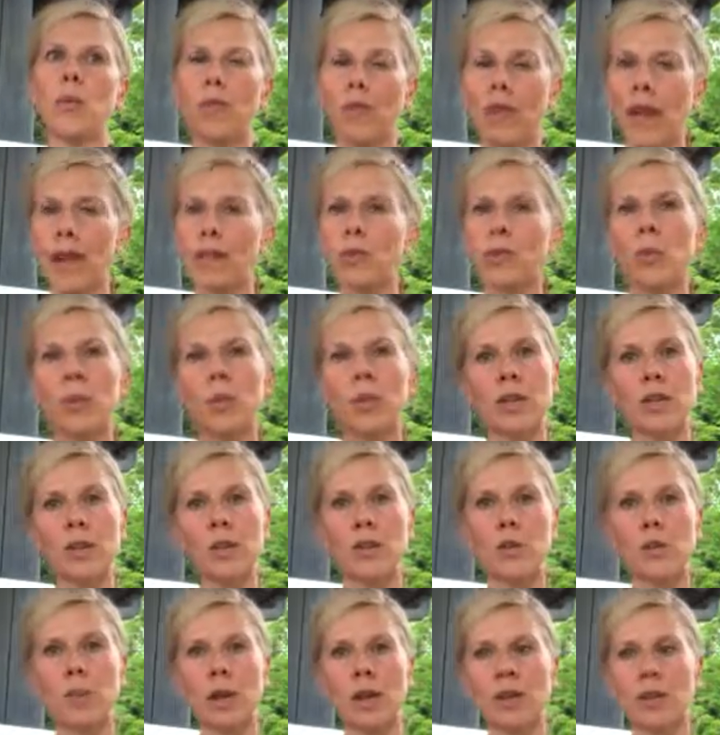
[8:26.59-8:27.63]
that's when we
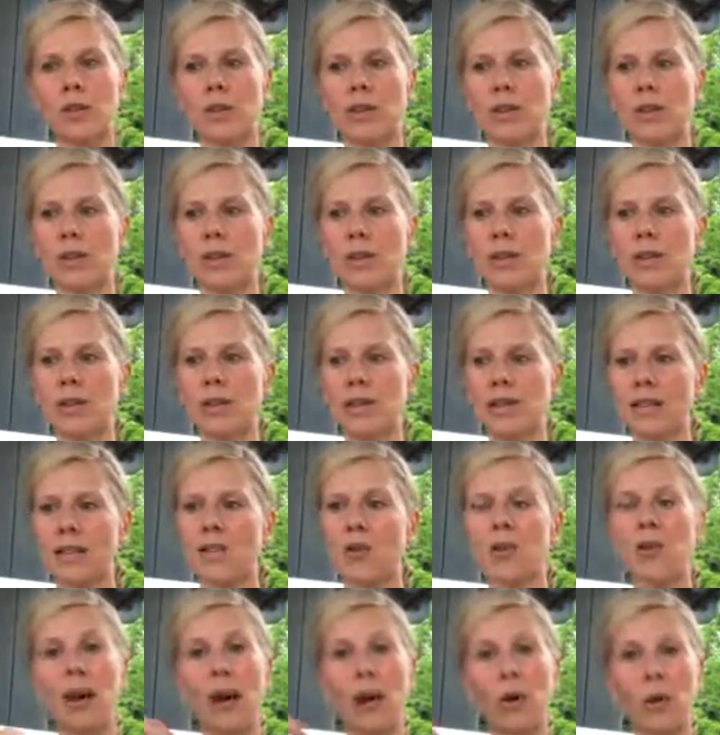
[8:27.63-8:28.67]
use pun- these
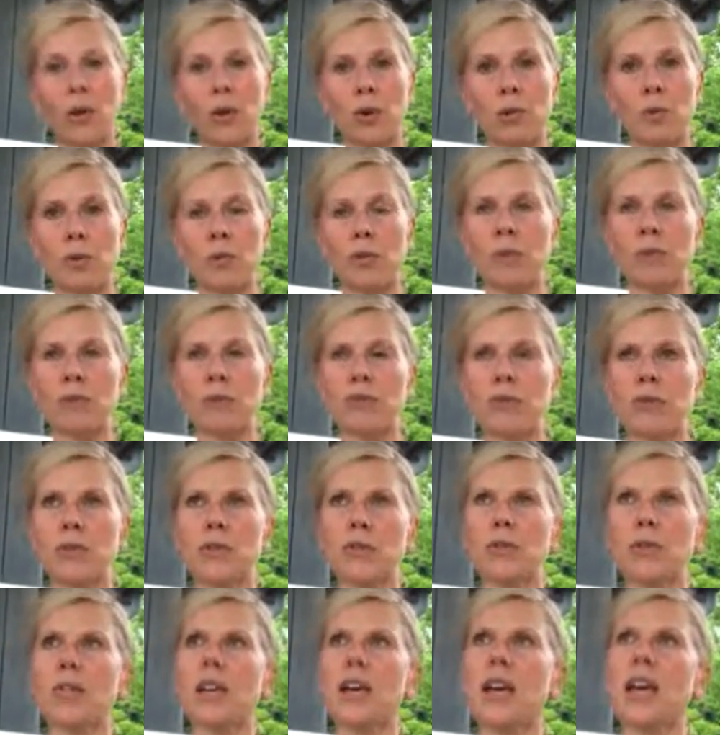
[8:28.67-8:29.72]
sort of outward moving
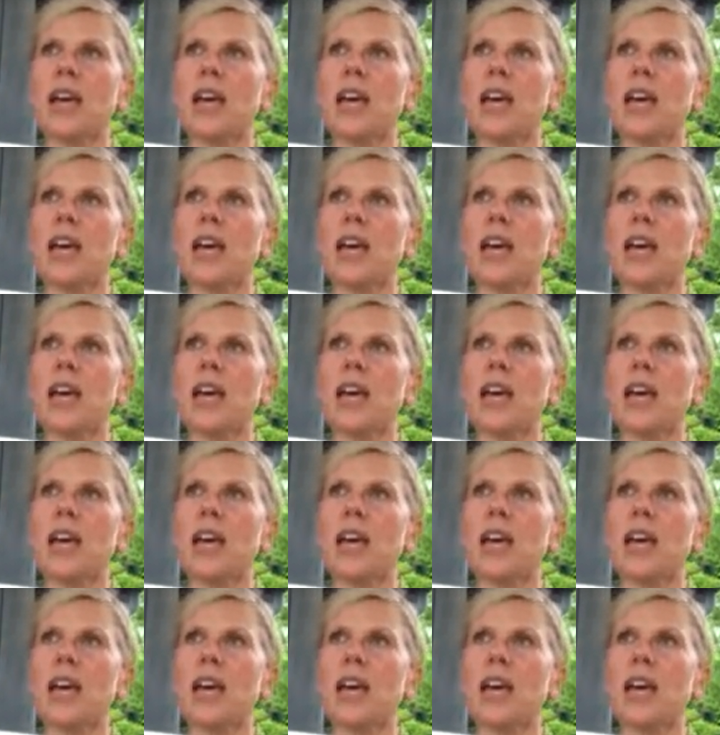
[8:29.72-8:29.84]
foods.